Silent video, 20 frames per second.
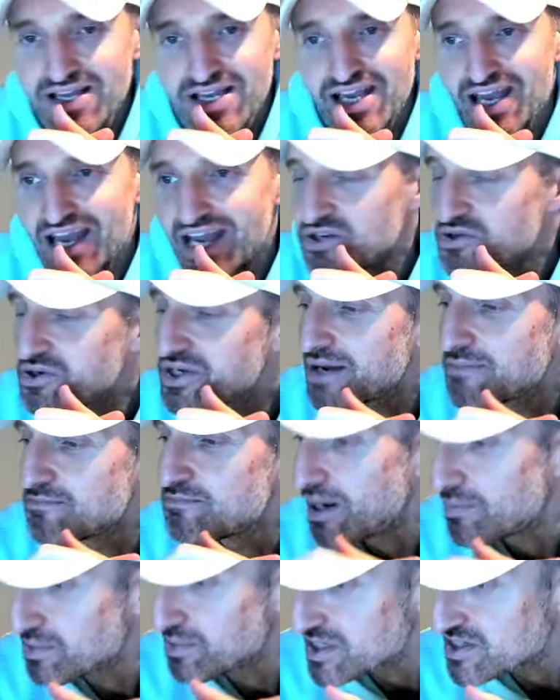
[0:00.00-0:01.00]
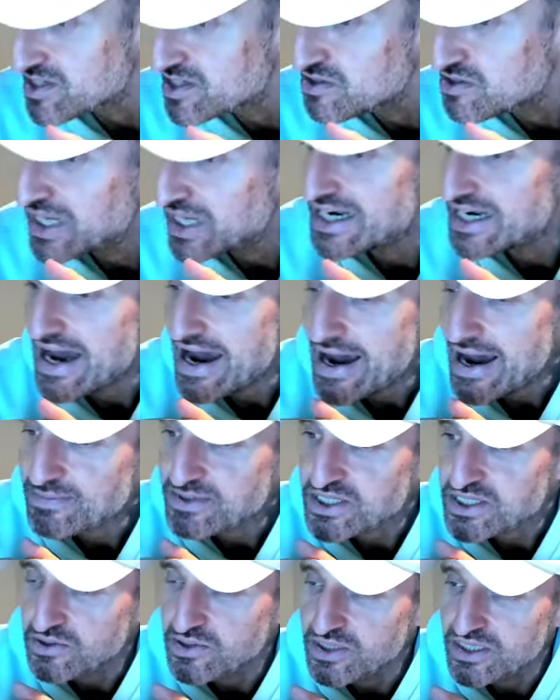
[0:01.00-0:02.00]
and you get bupkis. You get
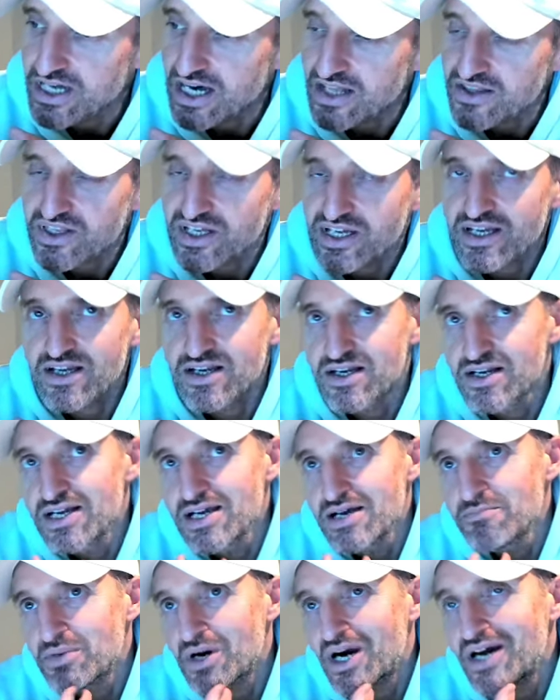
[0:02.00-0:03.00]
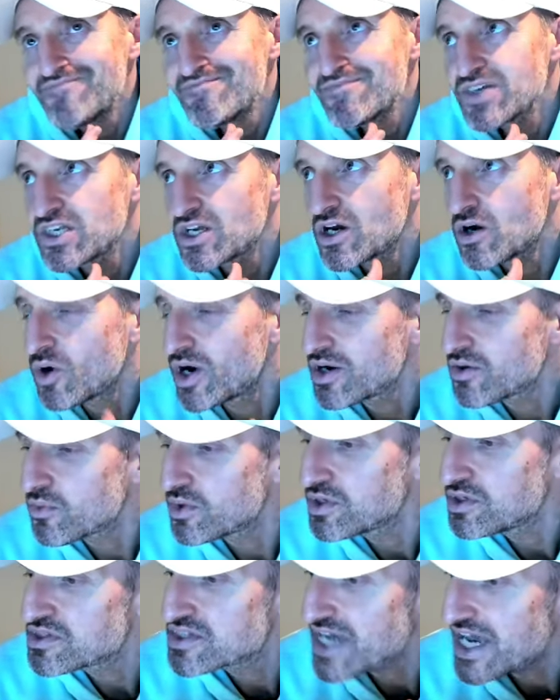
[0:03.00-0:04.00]
absolutely nothing. But you know what? When
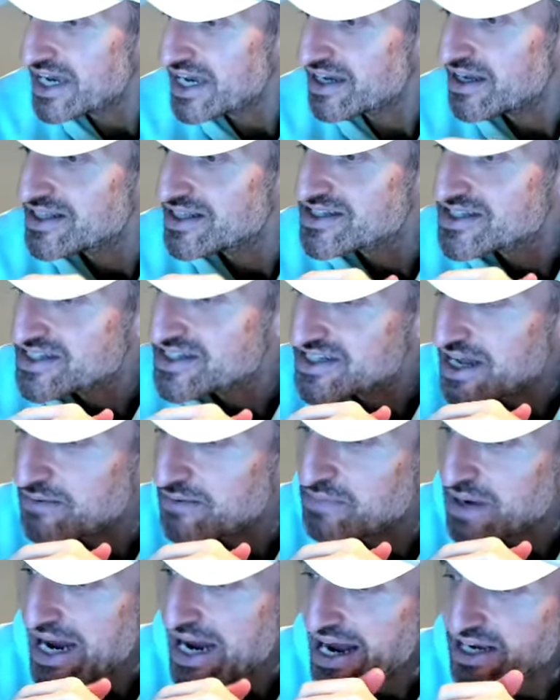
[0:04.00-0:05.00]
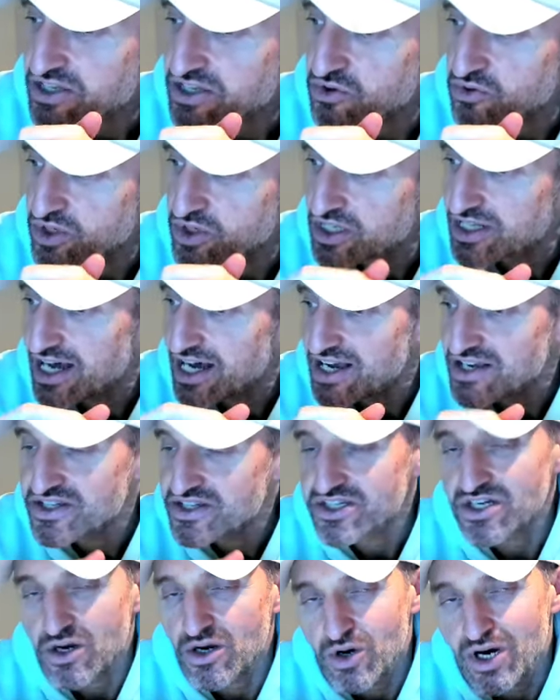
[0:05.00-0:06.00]
you take a step back, you realize,
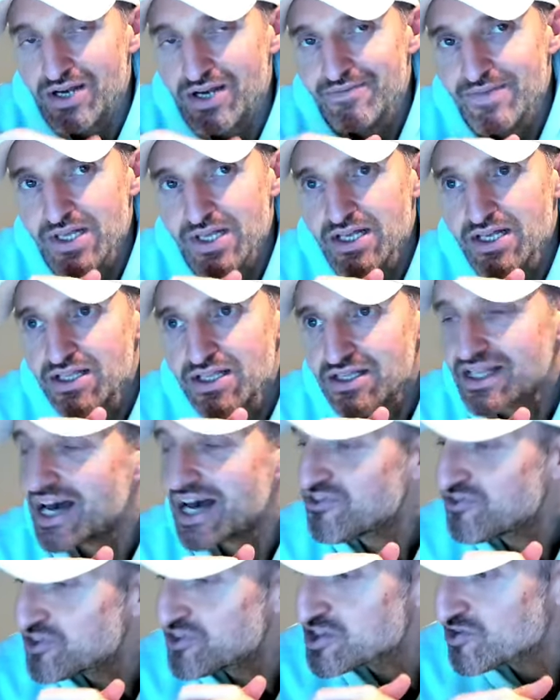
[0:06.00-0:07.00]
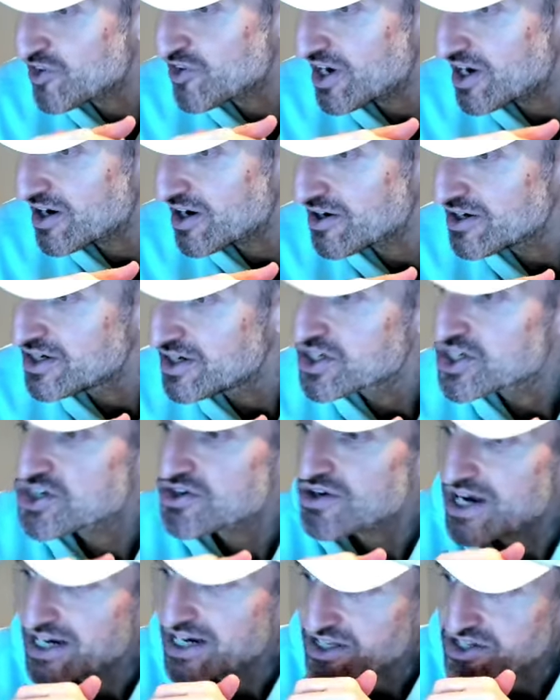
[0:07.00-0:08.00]
you know what? Life is fair.
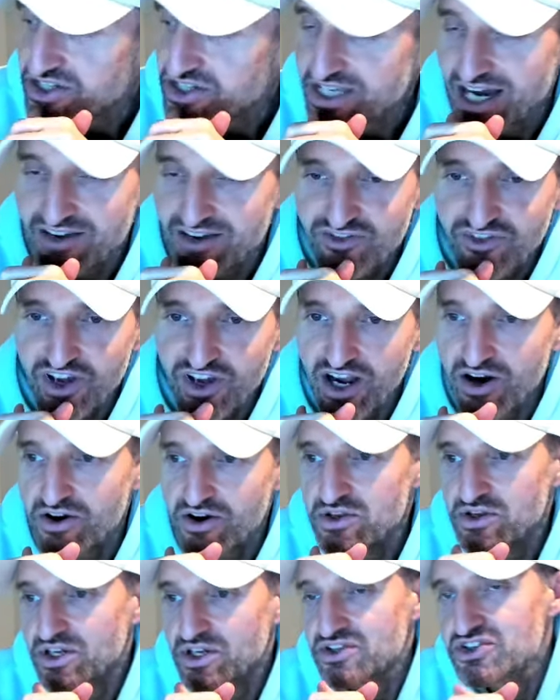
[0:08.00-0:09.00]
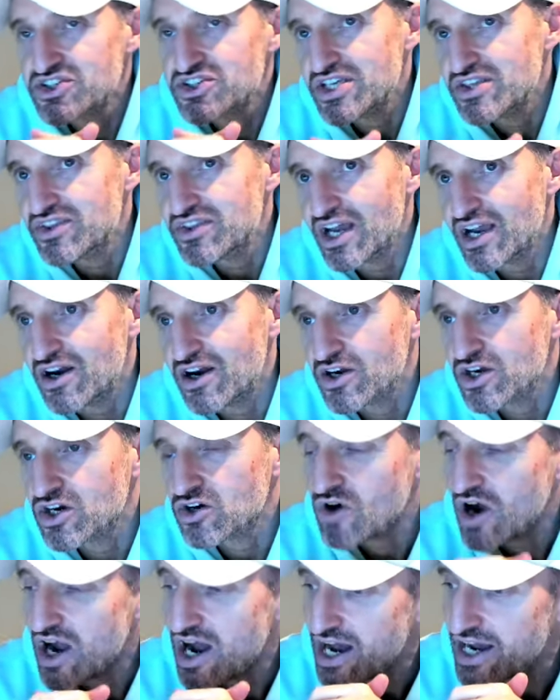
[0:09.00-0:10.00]
Trading is not fair. You could sit there and
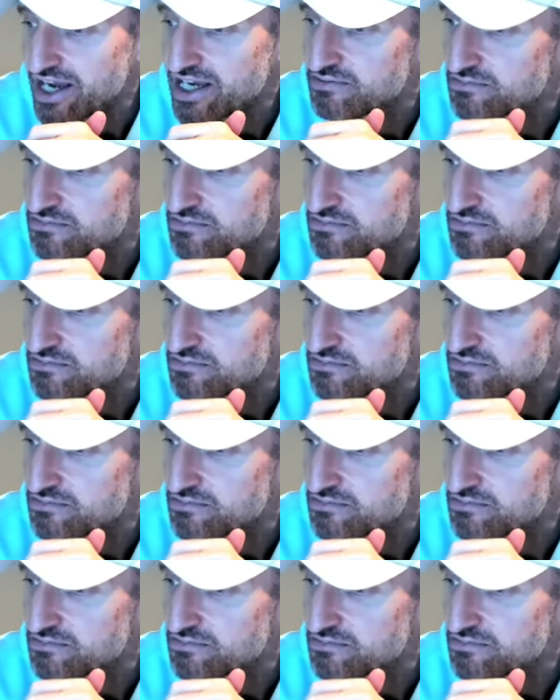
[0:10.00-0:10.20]
cry and